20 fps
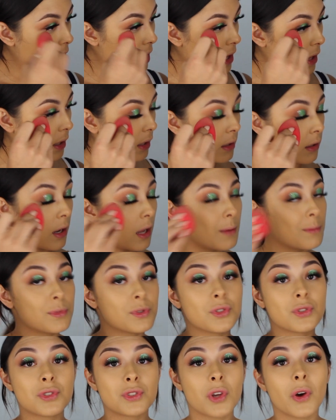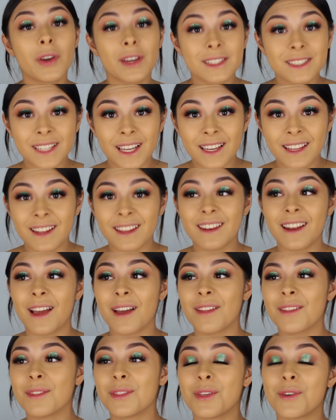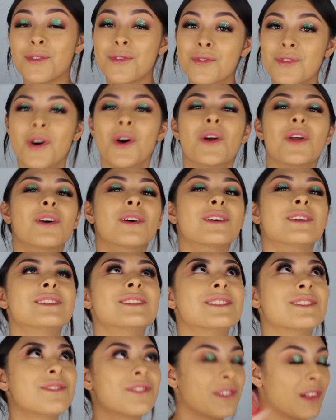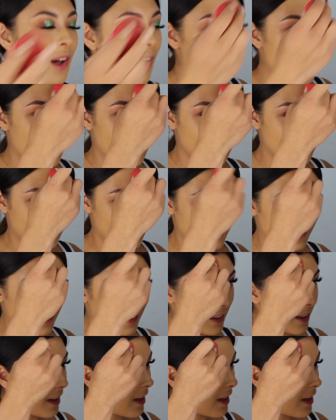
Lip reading: And I'm just so excited. The photos, the vlog, like